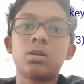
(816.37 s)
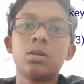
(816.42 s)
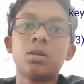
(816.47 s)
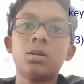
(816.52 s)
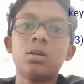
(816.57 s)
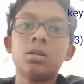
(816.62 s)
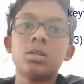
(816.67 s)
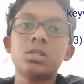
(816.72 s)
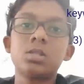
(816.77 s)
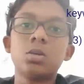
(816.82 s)

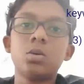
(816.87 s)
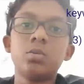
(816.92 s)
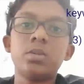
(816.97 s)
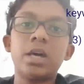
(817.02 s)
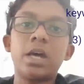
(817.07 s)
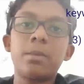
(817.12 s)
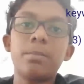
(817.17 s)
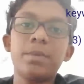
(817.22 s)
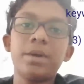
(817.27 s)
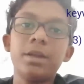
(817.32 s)
so
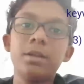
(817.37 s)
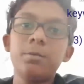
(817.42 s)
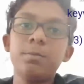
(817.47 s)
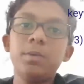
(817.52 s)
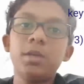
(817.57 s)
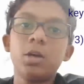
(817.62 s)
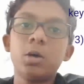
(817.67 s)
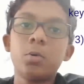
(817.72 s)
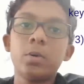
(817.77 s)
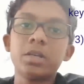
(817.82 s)
there might
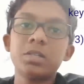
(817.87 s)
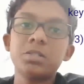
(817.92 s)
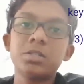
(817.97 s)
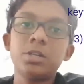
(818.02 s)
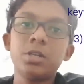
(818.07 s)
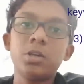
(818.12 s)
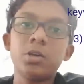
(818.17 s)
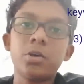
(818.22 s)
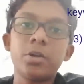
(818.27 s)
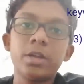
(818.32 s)
be a question
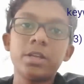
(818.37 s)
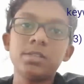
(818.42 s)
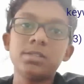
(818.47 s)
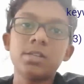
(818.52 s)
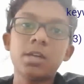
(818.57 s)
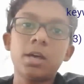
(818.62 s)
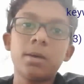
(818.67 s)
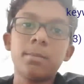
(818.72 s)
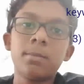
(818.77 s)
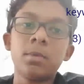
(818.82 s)
in your
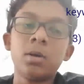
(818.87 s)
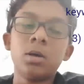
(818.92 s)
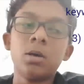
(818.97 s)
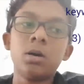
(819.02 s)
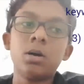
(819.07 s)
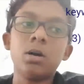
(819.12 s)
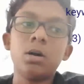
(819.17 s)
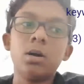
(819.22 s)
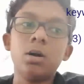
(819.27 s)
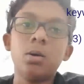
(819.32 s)
exam,
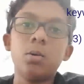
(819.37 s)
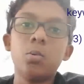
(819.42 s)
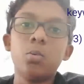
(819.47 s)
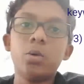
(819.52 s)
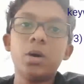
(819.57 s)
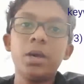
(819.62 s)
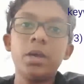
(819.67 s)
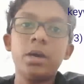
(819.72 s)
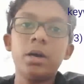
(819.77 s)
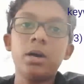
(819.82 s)

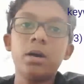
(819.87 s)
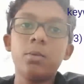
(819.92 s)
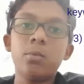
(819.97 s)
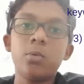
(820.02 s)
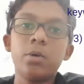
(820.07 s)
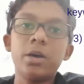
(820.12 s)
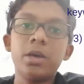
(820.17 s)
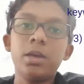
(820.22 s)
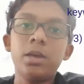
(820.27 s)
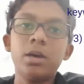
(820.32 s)
why
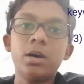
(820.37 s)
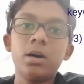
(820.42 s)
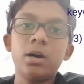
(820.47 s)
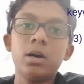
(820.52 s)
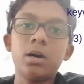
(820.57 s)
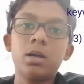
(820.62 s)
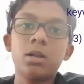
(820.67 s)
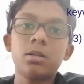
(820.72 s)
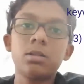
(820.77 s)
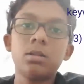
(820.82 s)

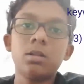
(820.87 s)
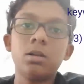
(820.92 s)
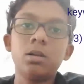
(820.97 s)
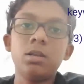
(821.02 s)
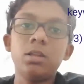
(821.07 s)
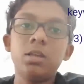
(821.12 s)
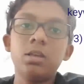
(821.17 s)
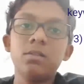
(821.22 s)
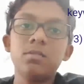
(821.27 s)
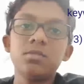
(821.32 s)
are the
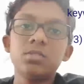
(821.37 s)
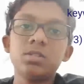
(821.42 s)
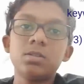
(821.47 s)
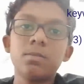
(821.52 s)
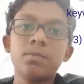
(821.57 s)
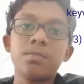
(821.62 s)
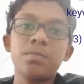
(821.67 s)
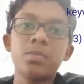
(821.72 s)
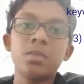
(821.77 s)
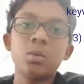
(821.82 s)
leaves
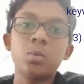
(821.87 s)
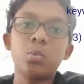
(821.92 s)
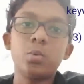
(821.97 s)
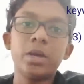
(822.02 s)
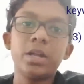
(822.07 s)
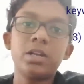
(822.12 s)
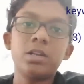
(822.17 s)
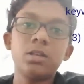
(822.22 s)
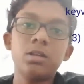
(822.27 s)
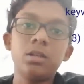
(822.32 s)

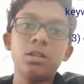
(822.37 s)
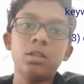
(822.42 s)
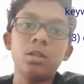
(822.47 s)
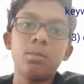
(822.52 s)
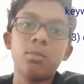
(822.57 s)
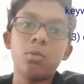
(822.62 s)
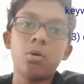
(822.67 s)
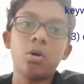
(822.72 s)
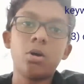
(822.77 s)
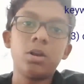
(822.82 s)
wet in the
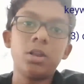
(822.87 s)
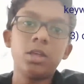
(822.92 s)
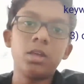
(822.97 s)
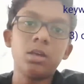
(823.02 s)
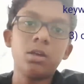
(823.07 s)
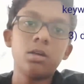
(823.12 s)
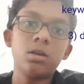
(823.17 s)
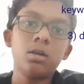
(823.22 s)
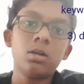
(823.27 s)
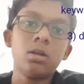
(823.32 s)

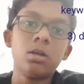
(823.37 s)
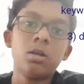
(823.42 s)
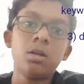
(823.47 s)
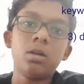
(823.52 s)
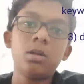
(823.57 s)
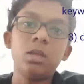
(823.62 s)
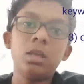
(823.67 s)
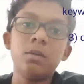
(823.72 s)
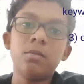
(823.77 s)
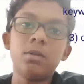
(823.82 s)
morning
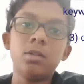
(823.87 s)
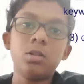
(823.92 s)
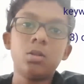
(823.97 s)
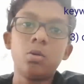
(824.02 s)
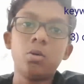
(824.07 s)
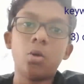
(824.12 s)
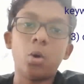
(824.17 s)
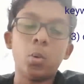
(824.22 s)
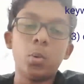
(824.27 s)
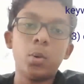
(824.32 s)
even though
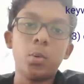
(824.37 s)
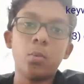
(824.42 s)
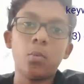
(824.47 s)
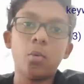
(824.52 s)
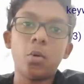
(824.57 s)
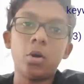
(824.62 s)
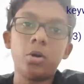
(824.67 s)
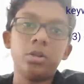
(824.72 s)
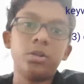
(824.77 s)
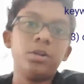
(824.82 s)
no one
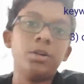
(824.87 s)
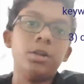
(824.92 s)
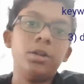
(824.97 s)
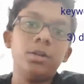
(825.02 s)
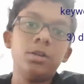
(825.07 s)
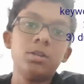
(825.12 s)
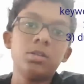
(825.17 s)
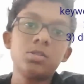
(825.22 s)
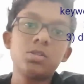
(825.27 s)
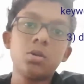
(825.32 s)
watered
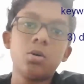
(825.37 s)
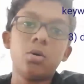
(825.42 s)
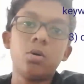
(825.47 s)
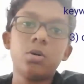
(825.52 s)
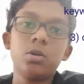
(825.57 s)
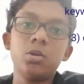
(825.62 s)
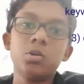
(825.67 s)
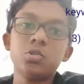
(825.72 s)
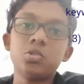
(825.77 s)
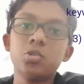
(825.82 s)
it? So
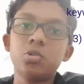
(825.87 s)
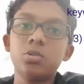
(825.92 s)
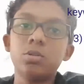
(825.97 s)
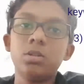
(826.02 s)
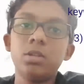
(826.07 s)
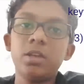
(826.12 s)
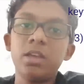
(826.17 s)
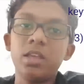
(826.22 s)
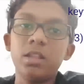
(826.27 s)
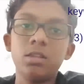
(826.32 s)

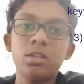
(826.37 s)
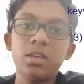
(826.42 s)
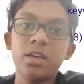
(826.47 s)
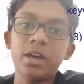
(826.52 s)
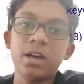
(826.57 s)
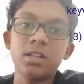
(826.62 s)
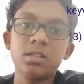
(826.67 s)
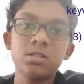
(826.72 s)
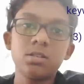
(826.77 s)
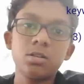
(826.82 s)
the
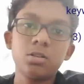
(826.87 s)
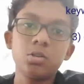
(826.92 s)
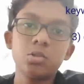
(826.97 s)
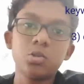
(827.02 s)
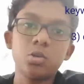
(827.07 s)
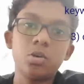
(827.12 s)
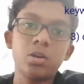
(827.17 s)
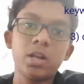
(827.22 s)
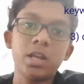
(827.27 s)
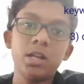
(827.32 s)
answer you
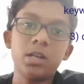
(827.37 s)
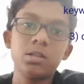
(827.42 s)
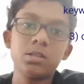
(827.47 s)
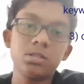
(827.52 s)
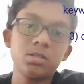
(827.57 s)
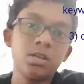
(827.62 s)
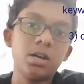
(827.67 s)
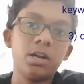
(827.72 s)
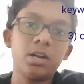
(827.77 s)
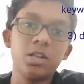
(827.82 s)
should write is
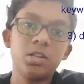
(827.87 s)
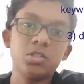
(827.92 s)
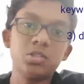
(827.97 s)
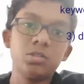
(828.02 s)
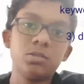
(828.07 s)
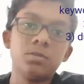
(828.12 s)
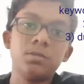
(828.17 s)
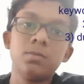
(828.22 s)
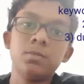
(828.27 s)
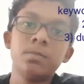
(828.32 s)
guttation.
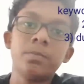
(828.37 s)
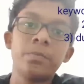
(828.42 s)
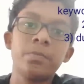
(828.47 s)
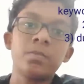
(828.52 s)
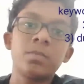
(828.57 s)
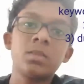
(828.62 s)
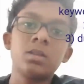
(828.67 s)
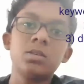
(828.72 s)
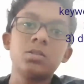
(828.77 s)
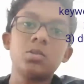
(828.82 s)

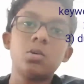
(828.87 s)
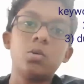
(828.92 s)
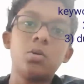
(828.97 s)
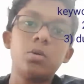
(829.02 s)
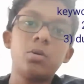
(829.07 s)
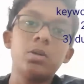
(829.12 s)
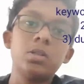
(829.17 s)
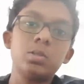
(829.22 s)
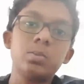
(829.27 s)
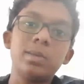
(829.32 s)

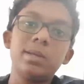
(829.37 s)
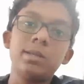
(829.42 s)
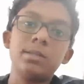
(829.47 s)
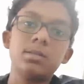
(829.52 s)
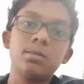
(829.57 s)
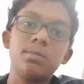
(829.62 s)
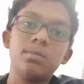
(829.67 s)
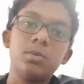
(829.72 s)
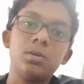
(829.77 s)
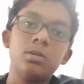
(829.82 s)
So it's very
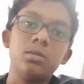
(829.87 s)
simple.